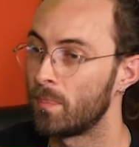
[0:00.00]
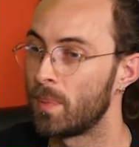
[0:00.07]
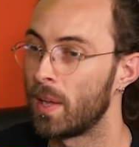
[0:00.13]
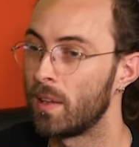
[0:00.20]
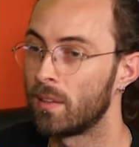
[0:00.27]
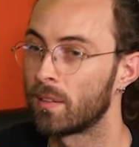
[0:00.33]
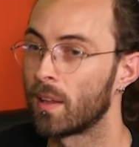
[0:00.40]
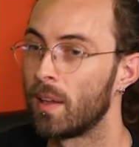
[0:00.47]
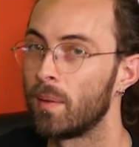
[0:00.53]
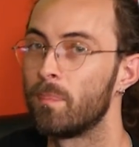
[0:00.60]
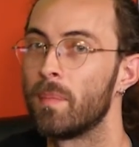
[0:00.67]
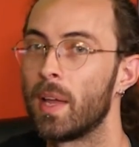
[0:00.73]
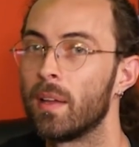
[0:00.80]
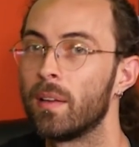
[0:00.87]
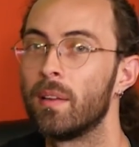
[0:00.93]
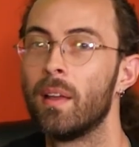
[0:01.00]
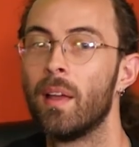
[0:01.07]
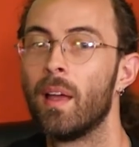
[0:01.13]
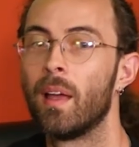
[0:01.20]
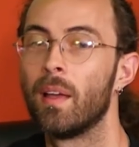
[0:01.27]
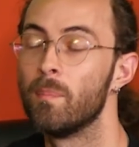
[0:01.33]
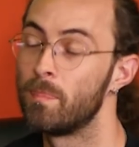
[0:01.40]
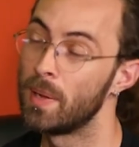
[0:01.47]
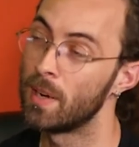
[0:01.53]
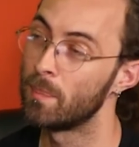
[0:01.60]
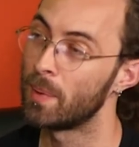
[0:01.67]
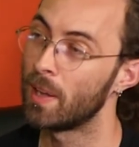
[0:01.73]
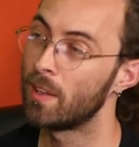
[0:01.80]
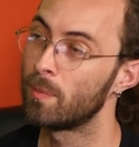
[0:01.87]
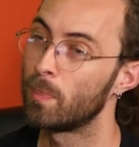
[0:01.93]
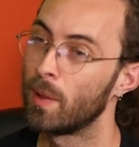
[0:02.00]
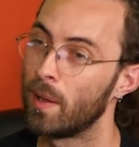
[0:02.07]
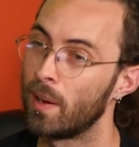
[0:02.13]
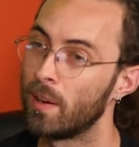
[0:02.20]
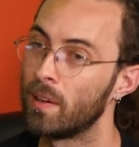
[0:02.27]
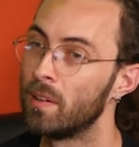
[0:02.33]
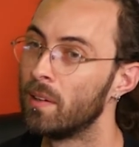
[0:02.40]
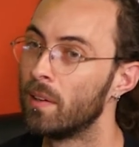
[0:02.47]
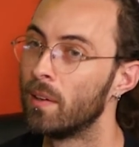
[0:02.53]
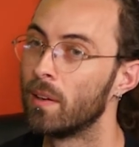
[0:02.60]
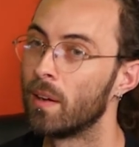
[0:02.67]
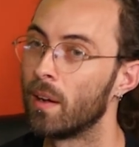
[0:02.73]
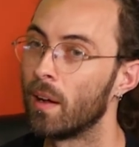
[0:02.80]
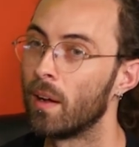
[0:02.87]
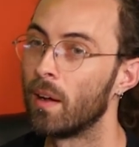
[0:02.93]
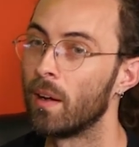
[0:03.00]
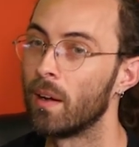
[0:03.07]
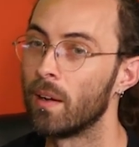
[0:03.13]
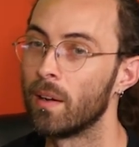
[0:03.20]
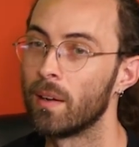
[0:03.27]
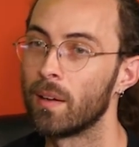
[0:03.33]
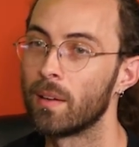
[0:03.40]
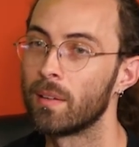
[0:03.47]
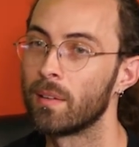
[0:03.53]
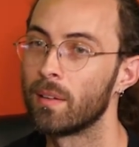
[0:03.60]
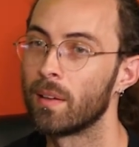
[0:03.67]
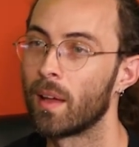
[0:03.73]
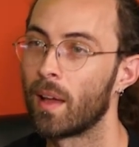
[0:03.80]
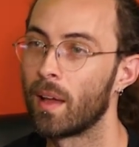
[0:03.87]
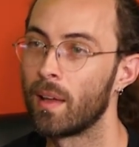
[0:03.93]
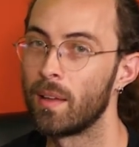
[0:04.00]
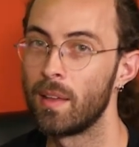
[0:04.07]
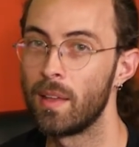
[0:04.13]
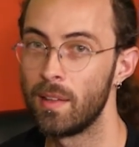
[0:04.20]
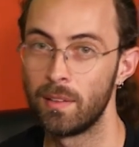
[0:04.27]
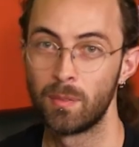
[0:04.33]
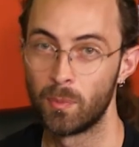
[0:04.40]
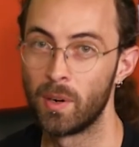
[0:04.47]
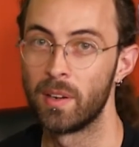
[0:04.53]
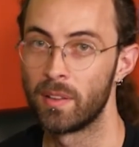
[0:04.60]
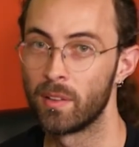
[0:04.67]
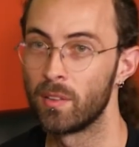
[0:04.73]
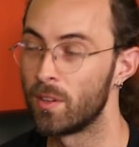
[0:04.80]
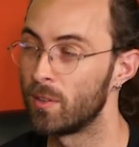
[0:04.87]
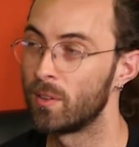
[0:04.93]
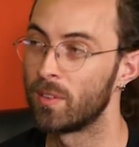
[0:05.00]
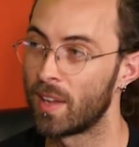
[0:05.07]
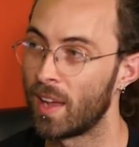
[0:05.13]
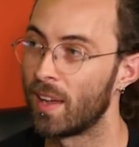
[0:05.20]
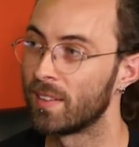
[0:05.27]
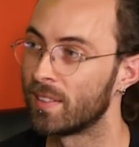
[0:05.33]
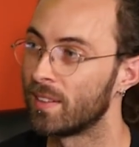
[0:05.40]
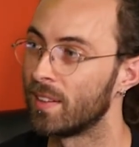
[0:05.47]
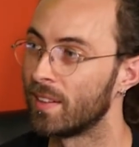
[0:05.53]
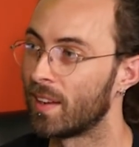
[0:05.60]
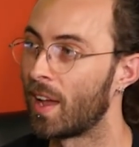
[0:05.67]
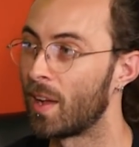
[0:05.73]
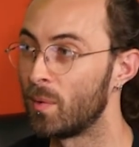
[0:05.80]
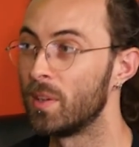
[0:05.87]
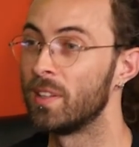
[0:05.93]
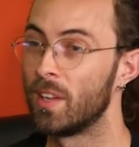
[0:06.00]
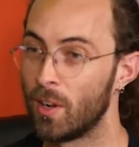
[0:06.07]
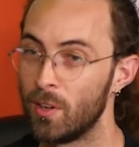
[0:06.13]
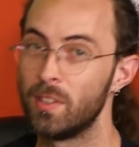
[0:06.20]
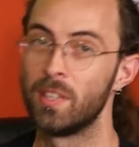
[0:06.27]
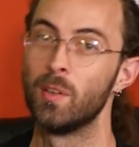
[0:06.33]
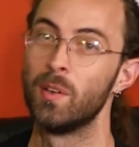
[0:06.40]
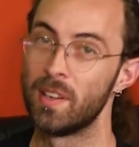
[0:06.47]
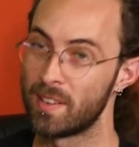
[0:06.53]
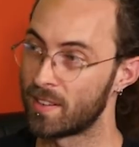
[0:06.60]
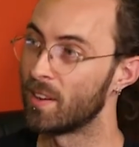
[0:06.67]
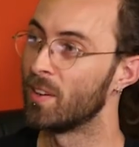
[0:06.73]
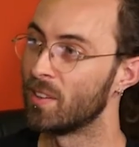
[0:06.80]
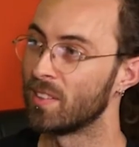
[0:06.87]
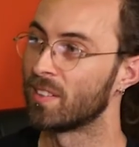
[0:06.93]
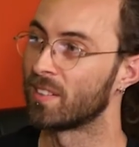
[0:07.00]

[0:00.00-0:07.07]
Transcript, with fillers: Bass, like man, being a bass player, uh, he's one of the local cats that I would go to his shows.